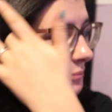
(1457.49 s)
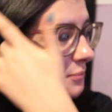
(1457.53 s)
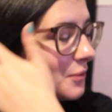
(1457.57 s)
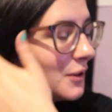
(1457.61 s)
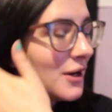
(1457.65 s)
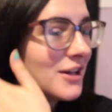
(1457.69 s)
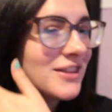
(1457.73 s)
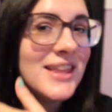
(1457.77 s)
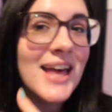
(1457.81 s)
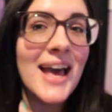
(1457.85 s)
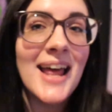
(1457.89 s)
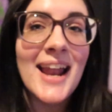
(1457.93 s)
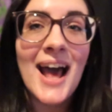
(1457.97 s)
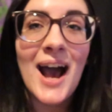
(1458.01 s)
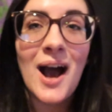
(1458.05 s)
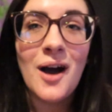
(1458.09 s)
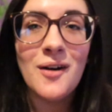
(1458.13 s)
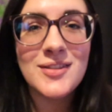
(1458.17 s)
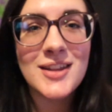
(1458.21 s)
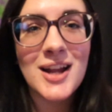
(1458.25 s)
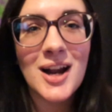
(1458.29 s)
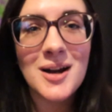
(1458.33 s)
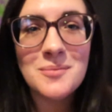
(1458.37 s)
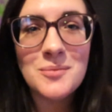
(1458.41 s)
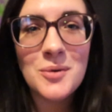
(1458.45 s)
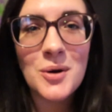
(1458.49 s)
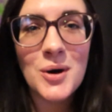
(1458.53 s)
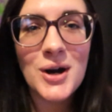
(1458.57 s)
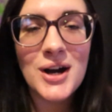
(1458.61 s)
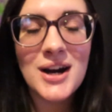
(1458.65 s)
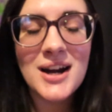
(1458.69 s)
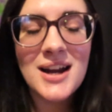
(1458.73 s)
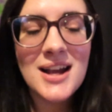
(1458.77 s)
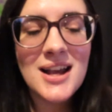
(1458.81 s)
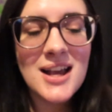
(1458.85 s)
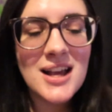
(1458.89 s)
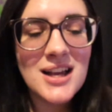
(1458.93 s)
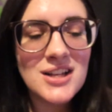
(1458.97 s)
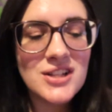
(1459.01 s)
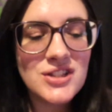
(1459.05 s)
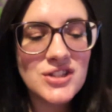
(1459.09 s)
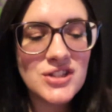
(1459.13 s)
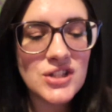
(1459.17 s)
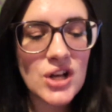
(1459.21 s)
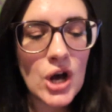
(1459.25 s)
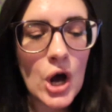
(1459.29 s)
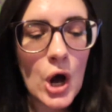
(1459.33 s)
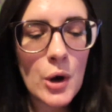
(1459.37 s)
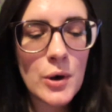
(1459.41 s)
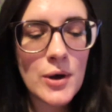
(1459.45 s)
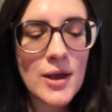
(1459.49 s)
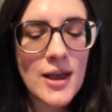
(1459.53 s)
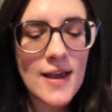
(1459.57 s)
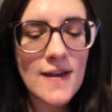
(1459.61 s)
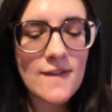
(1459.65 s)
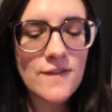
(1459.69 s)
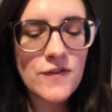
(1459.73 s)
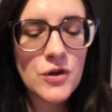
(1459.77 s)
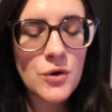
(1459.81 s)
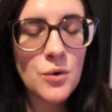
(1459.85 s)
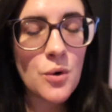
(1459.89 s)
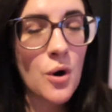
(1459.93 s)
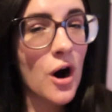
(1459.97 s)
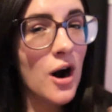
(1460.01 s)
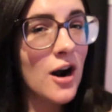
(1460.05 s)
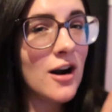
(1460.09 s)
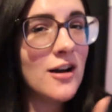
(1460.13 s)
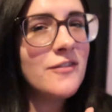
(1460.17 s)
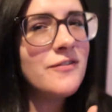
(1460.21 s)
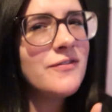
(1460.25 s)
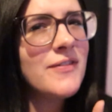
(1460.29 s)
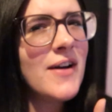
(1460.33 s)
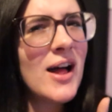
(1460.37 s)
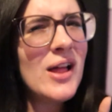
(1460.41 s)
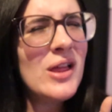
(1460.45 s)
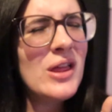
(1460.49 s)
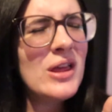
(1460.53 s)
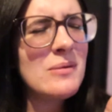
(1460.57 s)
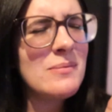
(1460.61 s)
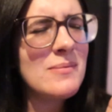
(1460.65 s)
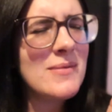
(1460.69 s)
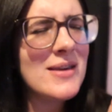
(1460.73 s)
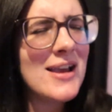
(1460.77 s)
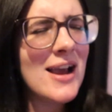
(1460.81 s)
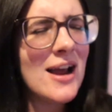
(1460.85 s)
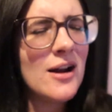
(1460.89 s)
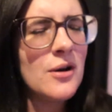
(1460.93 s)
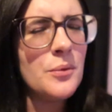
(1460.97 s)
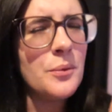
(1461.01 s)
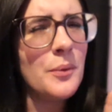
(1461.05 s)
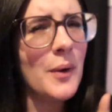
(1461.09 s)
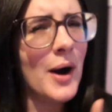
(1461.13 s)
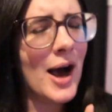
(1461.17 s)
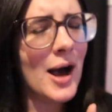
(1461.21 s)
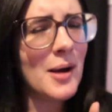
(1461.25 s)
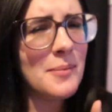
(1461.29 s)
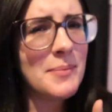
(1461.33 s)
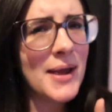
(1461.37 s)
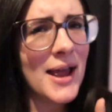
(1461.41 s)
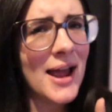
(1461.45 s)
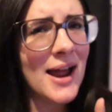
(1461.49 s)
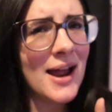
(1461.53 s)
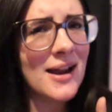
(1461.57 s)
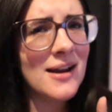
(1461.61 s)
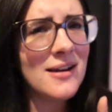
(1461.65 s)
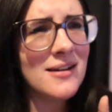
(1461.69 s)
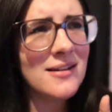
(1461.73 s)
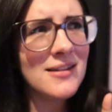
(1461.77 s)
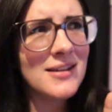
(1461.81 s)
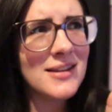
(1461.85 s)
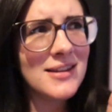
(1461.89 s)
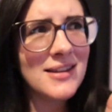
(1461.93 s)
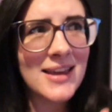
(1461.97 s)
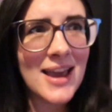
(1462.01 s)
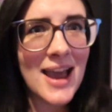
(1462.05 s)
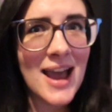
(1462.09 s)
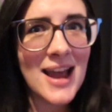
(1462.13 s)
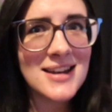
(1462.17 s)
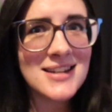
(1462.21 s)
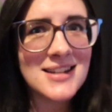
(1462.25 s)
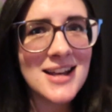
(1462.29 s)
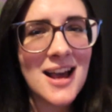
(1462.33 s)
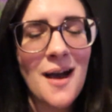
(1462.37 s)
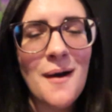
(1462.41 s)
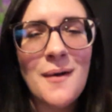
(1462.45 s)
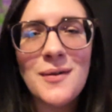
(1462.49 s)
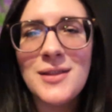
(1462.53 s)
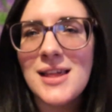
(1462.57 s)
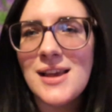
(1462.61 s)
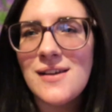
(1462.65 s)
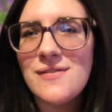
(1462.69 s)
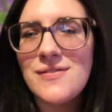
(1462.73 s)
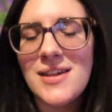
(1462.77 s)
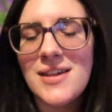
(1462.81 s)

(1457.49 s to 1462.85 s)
put that out there more. So if you aren't following me on Wattpad yet, I will